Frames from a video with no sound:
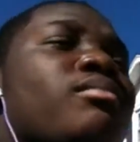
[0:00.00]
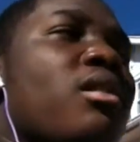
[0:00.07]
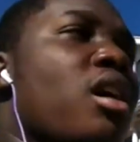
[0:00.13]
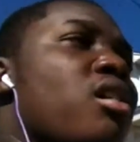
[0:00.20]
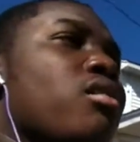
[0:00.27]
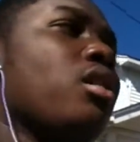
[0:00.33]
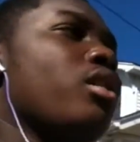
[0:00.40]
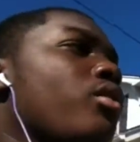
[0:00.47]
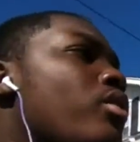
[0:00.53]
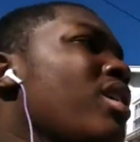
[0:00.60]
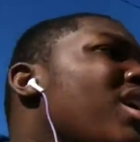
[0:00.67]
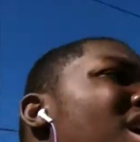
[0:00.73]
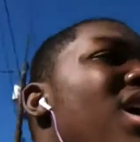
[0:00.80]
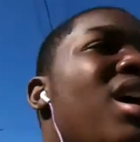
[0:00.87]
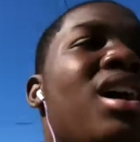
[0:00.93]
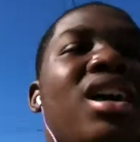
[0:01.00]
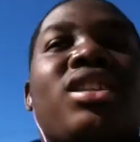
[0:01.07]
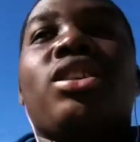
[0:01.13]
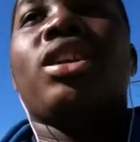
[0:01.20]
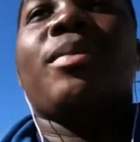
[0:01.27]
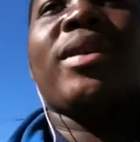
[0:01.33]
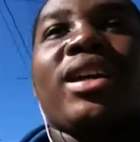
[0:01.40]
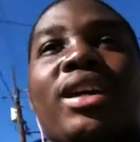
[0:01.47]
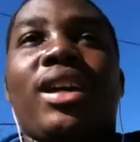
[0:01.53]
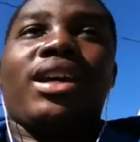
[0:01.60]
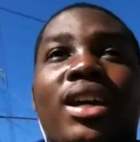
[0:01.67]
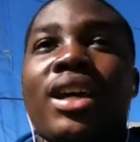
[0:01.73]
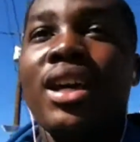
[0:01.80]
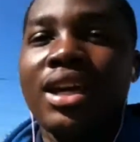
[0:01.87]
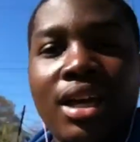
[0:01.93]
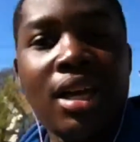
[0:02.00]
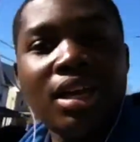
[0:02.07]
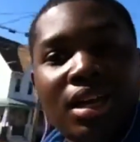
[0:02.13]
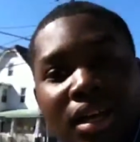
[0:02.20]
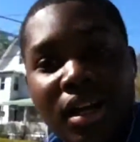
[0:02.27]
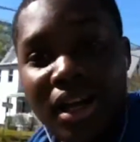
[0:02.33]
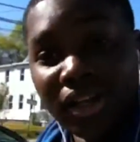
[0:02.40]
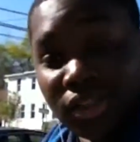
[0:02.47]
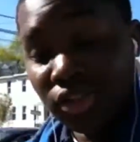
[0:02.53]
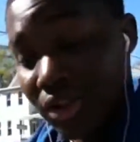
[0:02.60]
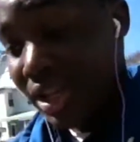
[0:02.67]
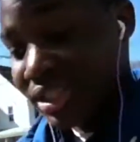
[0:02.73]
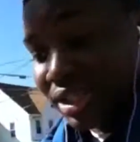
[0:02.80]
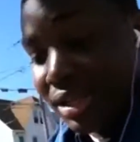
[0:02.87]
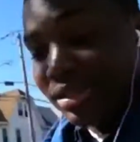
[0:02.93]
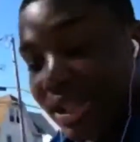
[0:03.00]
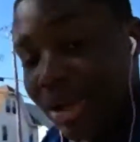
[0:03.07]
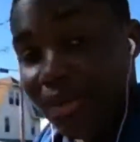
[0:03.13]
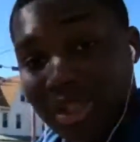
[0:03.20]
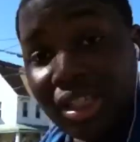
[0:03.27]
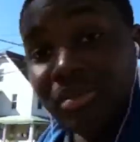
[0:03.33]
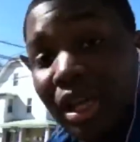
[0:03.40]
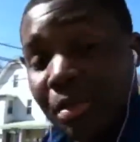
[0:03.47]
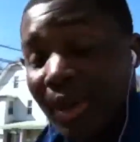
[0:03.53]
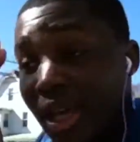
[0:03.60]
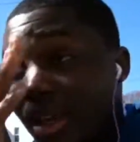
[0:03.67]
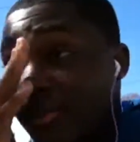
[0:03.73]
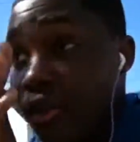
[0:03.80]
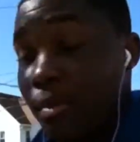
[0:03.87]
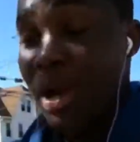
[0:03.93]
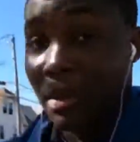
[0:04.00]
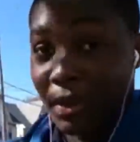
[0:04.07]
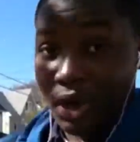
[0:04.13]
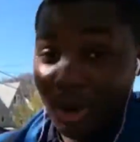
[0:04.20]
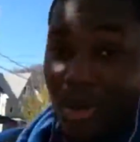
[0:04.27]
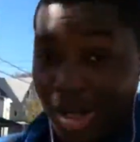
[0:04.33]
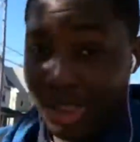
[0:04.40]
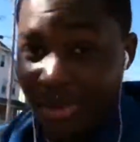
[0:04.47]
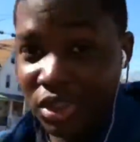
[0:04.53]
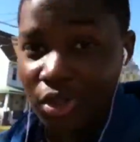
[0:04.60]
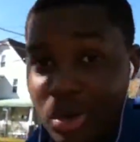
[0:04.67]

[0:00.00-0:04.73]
Tomorrow, it's going to be dress down day, which I'm not paying for, but I'm going to wear some